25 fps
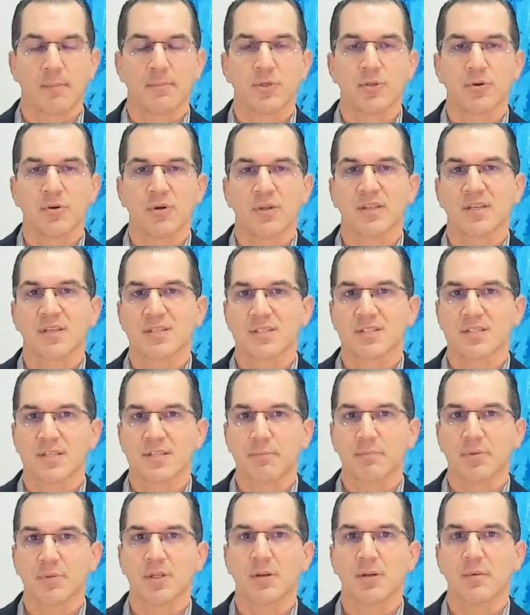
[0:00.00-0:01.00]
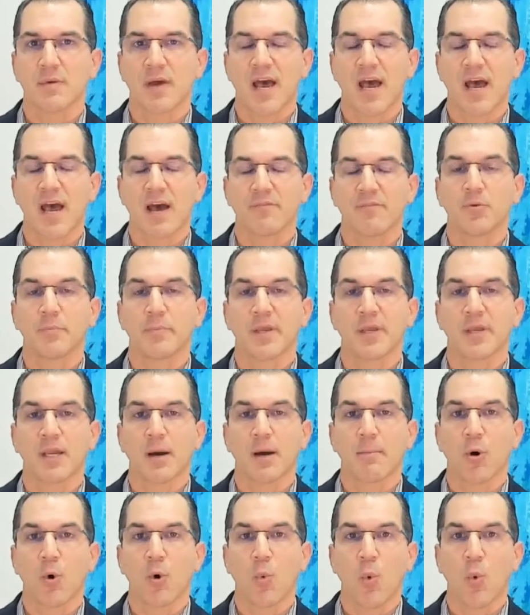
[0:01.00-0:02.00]
I'm doing this simply to have you
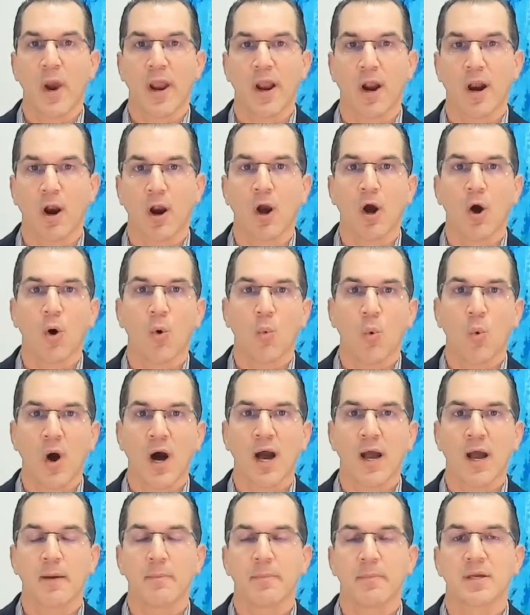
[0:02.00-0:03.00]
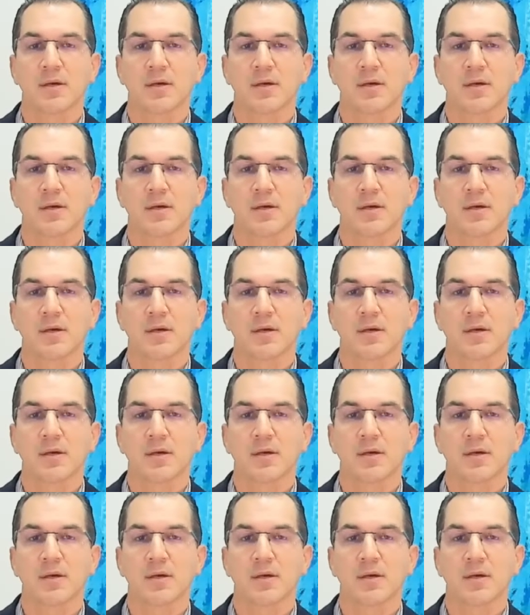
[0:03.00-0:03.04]
become aware. Why?